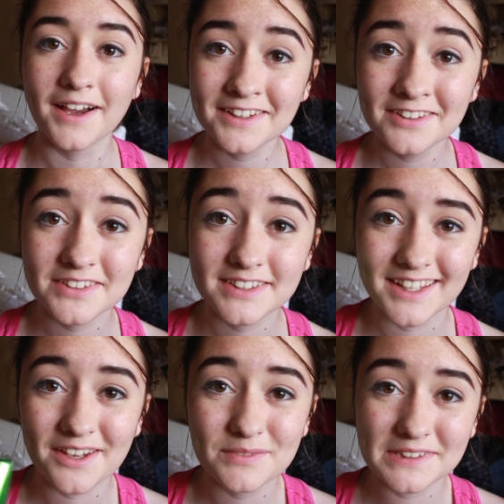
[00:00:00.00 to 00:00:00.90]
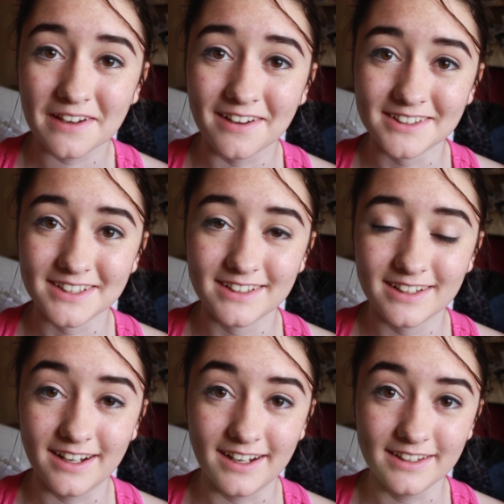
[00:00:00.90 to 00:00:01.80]
I use the same
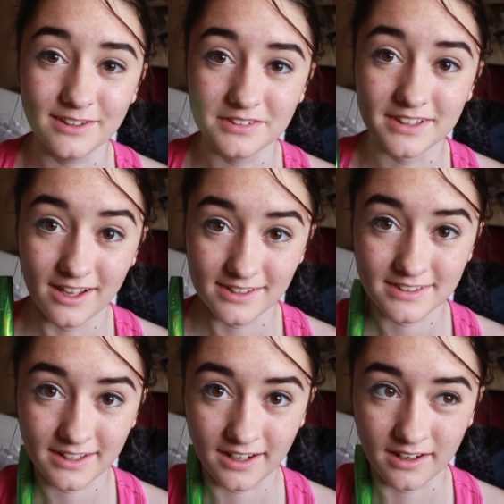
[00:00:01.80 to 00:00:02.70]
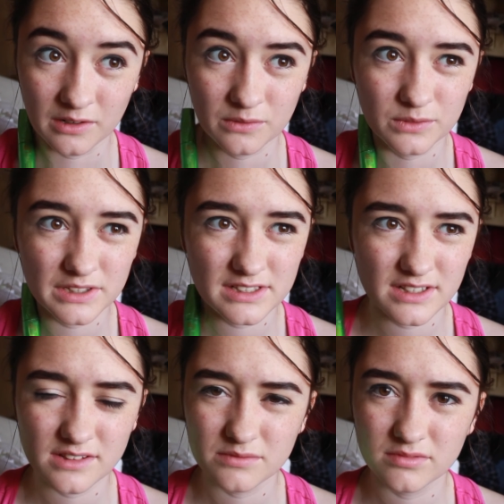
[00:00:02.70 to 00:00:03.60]
mascara I used last year, which
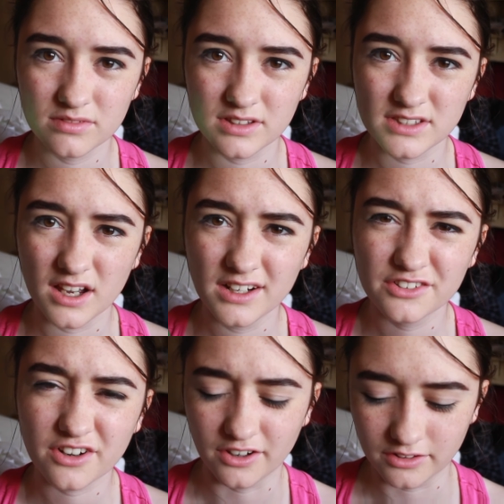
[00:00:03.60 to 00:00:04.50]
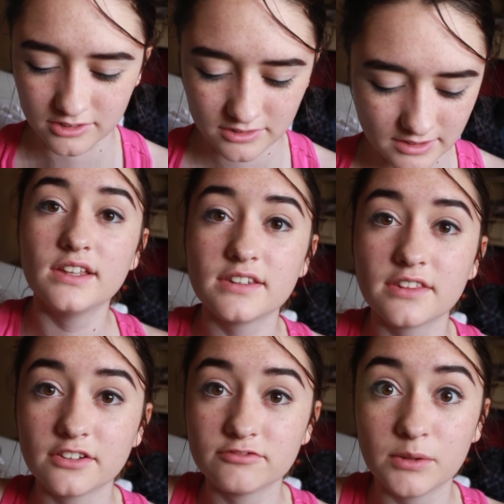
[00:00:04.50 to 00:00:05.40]
is kind of gross. It's
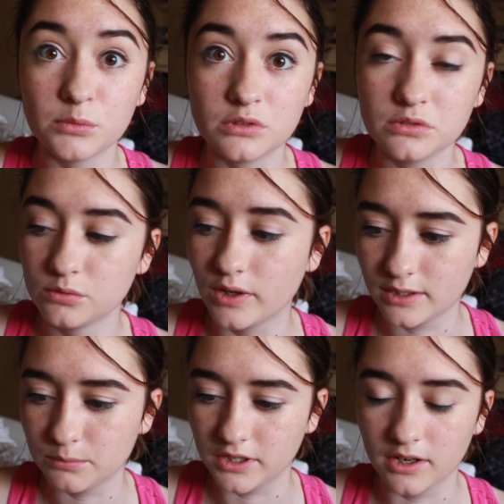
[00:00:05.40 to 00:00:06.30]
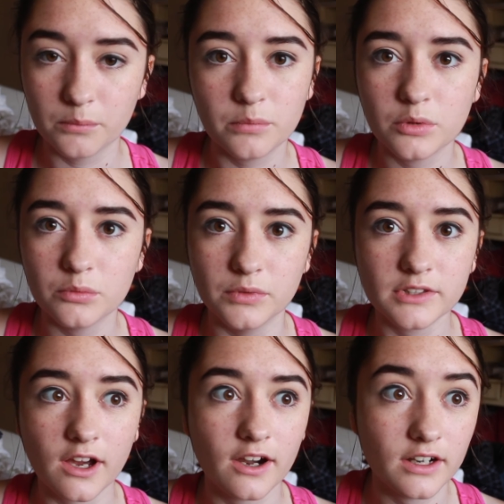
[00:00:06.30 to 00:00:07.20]
the Rimmel Wake Me Up
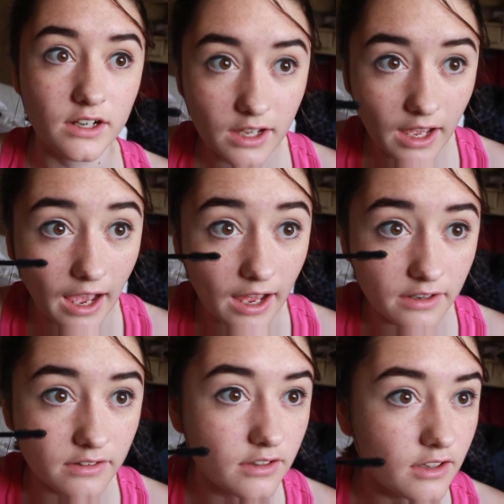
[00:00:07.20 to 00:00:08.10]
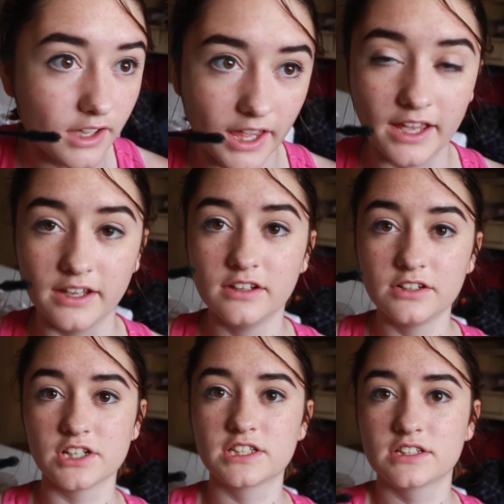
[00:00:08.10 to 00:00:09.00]
mascara. And, okay,
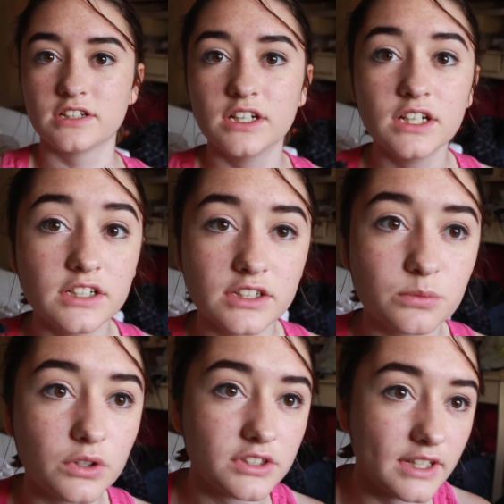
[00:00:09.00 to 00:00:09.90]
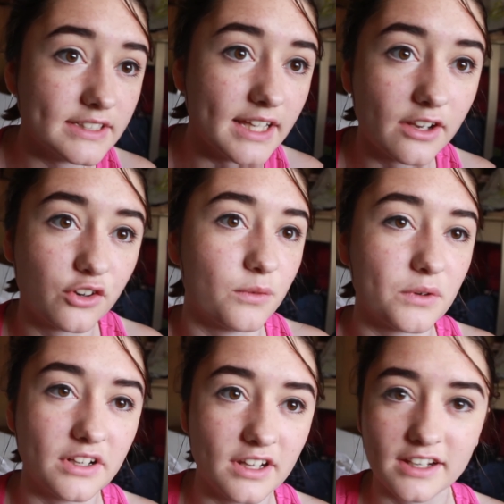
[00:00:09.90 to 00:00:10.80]
just just watch this. Hang on, I'm
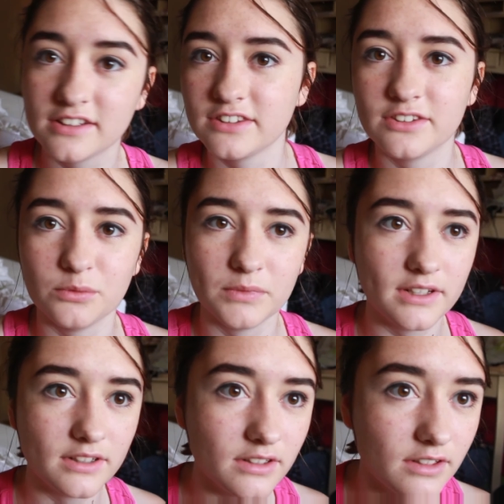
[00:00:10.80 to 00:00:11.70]
going to, like, zoom in.